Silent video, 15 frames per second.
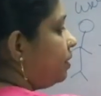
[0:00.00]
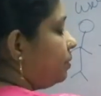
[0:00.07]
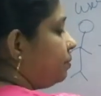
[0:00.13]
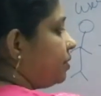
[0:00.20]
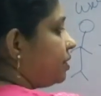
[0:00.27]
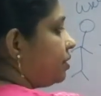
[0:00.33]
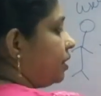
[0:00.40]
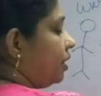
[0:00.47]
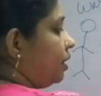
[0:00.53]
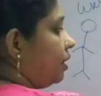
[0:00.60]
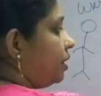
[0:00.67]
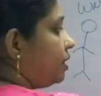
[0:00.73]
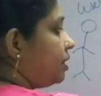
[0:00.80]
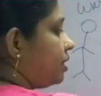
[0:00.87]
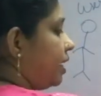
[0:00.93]

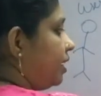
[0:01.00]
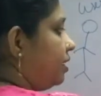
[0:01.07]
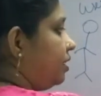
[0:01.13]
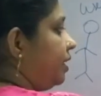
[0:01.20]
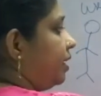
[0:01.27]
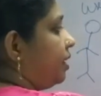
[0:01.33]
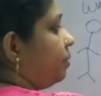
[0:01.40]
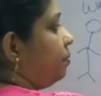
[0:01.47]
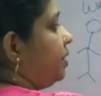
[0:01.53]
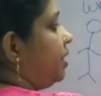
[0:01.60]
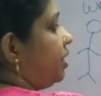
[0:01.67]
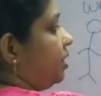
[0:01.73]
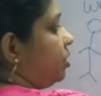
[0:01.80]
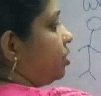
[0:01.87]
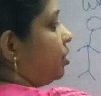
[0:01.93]
set that
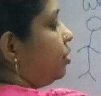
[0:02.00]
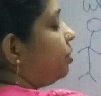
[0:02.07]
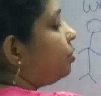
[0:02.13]
application